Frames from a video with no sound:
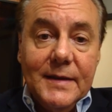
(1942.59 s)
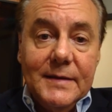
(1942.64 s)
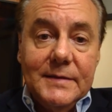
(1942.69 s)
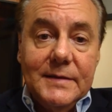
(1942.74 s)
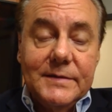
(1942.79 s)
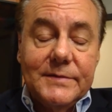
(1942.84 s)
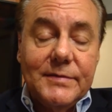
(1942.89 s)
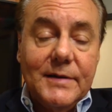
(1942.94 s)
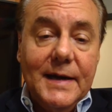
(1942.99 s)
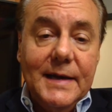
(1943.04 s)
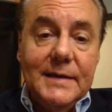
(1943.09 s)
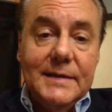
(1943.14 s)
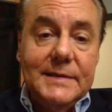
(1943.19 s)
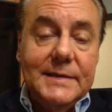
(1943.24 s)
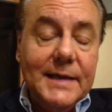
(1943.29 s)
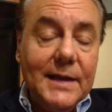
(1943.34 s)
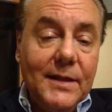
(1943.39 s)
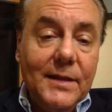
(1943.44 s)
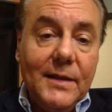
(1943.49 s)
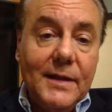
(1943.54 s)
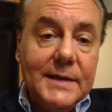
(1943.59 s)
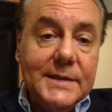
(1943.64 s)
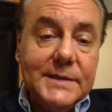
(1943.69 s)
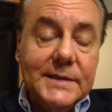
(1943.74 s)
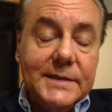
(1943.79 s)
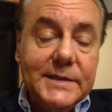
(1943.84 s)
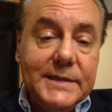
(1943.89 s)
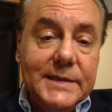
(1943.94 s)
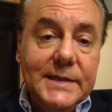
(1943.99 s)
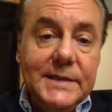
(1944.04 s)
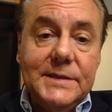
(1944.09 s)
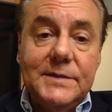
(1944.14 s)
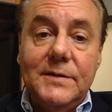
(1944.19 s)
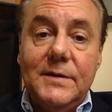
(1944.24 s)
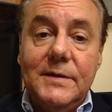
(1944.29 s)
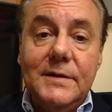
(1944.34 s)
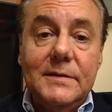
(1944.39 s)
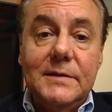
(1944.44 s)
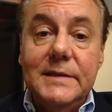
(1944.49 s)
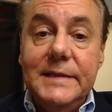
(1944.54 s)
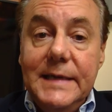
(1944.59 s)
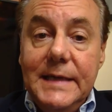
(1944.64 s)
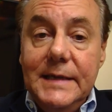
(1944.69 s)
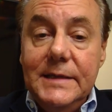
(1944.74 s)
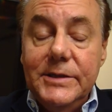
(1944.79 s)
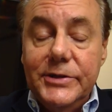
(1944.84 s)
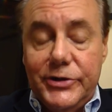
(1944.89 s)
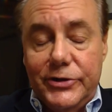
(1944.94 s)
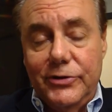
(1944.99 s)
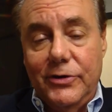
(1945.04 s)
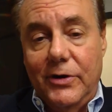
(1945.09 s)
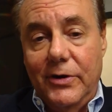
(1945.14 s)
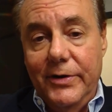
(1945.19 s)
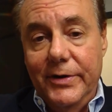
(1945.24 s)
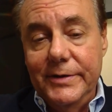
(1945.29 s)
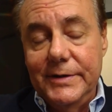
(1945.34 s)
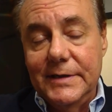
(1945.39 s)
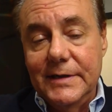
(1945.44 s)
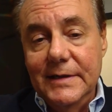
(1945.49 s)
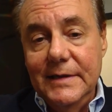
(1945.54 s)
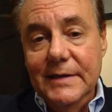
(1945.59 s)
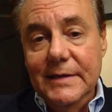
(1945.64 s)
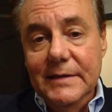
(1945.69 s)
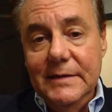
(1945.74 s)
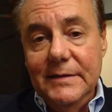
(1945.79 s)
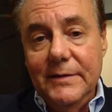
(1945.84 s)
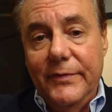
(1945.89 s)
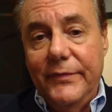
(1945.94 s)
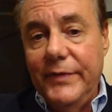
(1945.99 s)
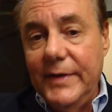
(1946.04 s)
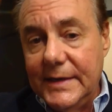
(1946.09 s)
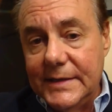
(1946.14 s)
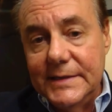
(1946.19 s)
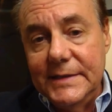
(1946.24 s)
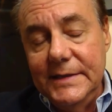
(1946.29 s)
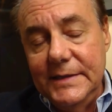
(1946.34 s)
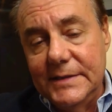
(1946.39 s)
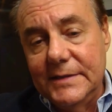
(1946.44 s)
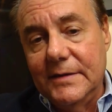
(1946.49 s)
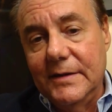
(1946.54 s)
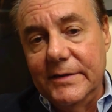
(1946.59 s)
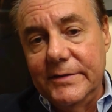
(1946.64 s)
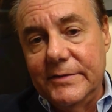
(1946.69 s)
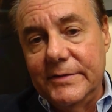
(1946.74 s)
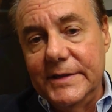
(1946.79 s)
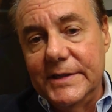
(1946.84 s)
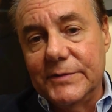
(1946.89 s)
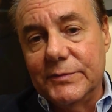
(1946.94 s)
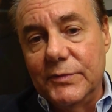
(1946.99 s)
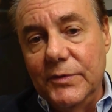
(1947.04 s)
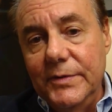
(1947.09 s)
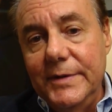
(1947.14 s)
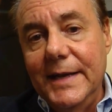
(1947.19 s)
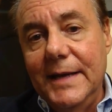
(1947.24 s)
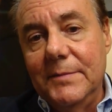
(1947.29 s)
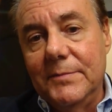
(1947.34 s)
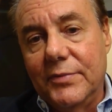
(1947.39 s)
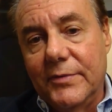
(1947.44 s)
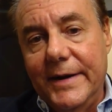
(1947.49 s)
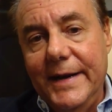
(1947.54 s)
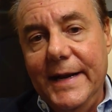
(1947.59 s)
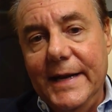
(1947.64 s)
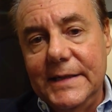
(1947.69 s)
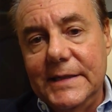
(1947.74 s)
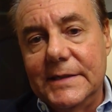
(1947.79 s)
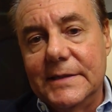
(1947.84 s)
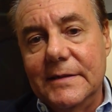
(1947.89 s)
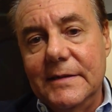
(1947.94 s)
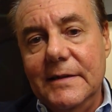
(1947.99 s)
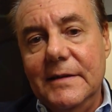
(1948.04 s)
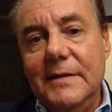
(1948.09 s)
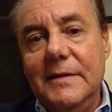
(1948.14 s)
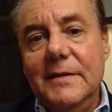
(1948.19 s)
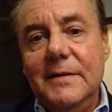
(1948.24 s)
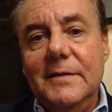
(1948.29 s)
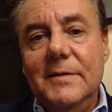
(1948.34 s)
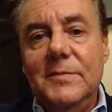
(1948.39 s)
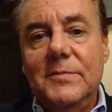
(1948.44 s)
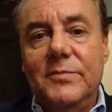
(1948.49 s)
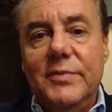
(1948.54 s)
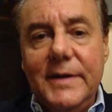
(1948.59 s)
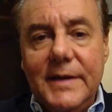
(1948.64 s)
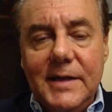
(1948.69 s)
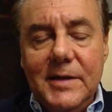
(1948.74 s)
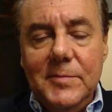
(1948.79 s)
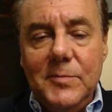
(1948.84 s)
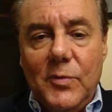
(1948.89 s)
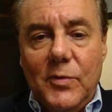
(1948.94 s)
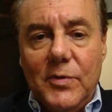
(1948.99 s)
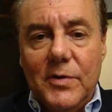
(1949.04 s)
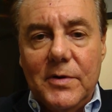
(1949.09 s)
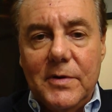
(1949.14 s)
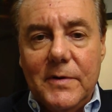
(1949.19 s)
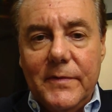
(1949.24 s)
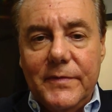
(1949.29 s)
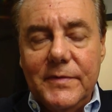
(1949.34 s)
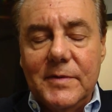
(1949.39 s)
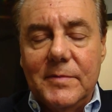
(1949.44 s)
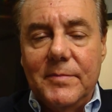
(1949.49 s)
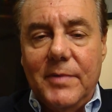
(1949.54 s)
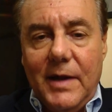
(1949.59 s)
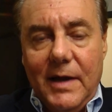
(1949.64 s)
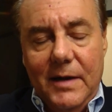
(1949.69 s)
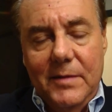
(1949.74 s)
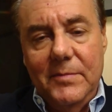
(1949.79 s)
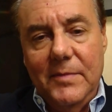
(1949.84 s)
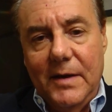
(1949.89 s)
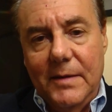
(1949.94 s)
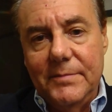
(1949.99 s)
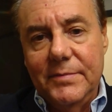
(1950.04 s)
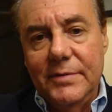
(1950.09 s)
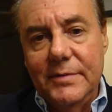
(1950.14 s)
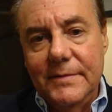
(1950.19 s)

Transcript: to try to tell us that she's going to lead the charge to fix these countries root and branch, brick and mortar from the bottom up,